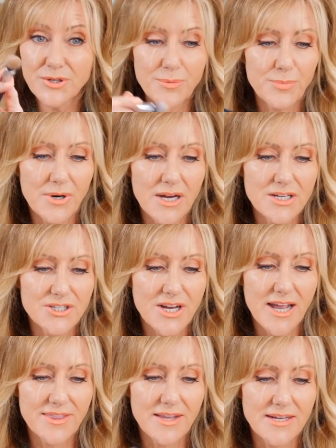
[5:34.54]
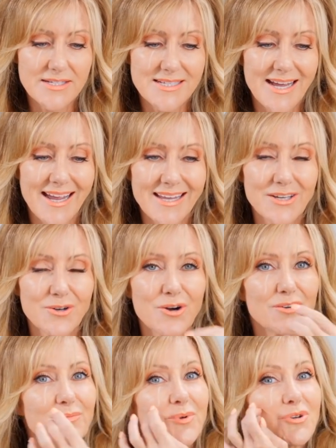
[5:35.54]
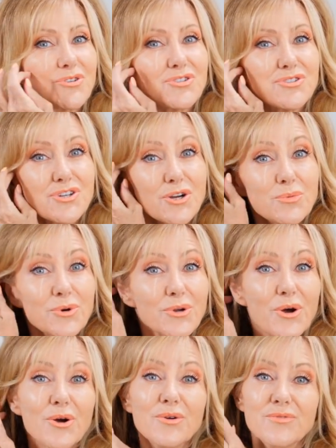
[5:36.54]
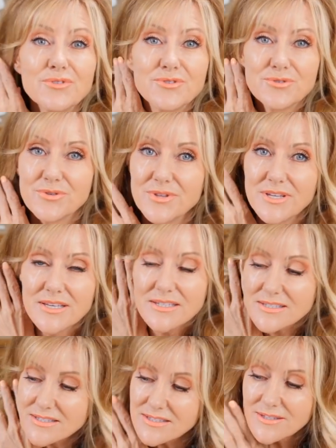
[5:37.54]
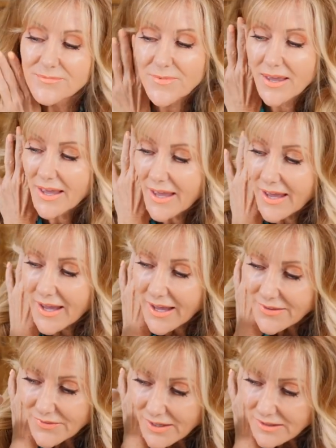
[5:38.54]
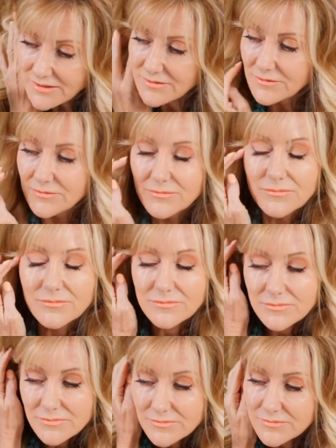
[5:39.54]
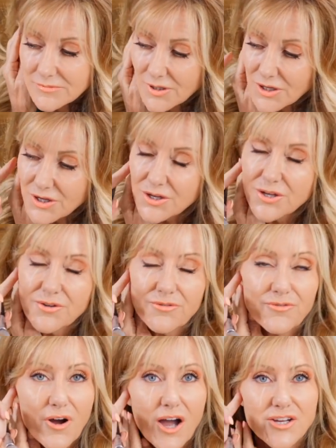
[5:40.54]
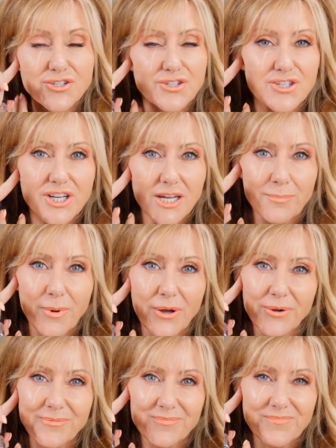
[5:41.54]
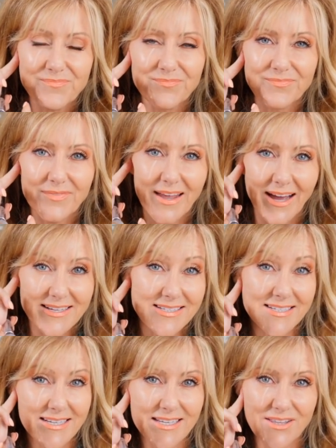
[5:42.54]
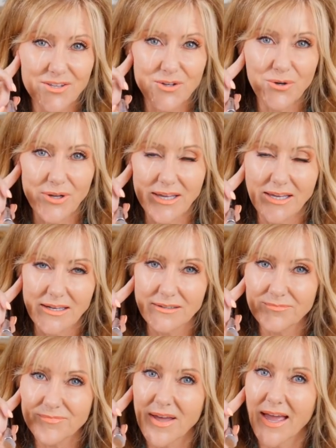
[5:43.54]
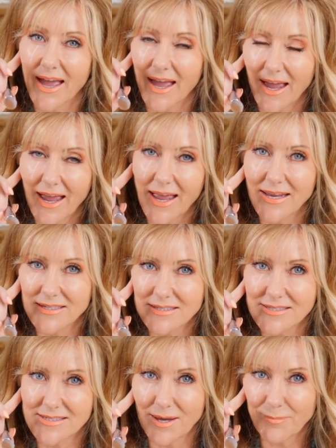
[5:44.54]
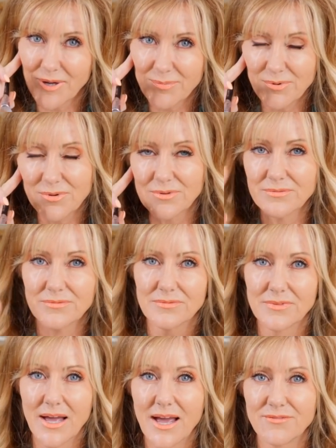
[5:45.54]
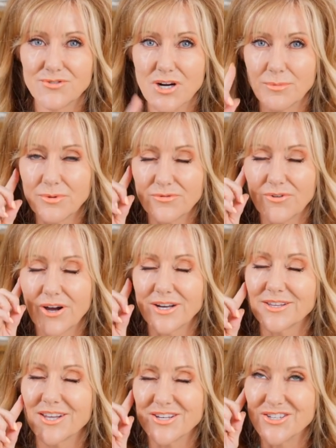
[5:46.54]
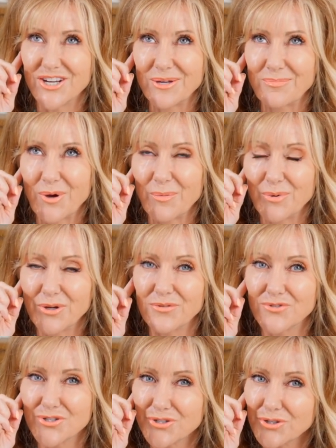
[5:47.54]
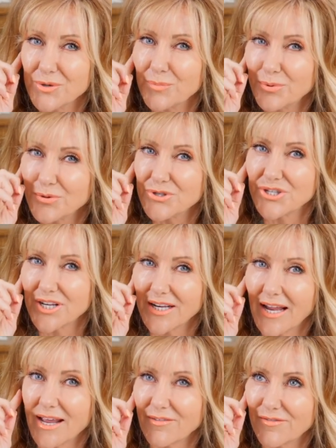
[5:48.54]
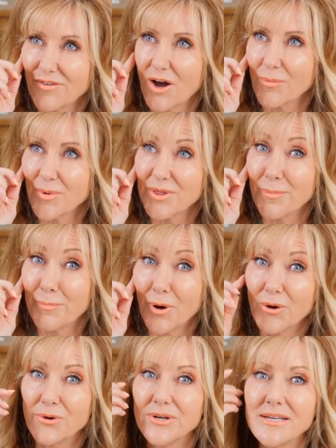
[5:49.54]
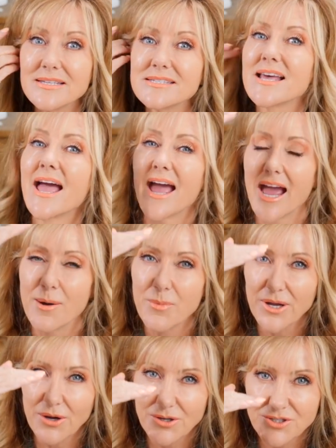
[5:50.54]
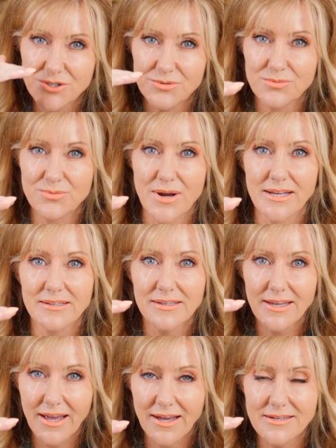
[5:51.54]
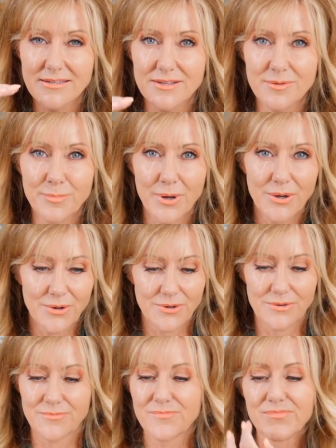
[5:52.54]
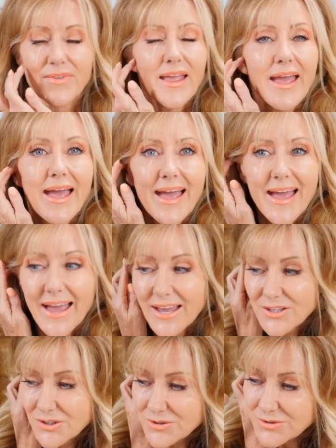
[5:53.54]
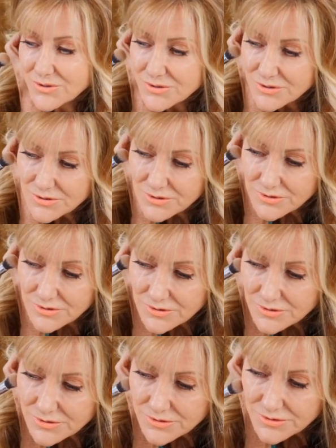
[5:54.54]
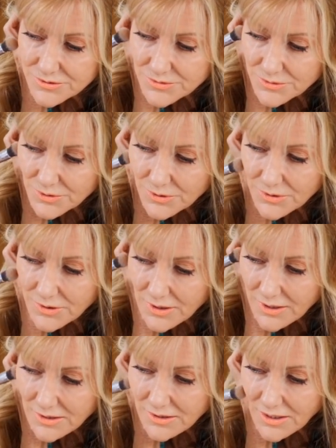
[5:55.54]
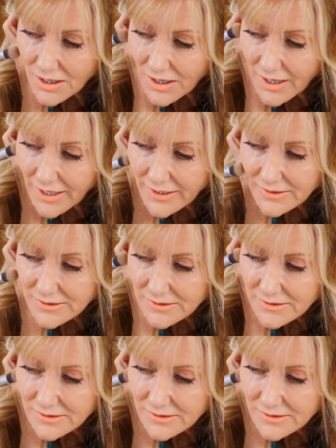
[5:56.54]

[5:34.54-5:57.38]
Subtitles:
on your brush and then take it off, because you don't want to overdo this. And then you find your cheekbone underneath your ear. And some people have trouble finding their cheekbone, but you've just got to push in and find where the bone is, and we're going directly under the bone. And you draw a line.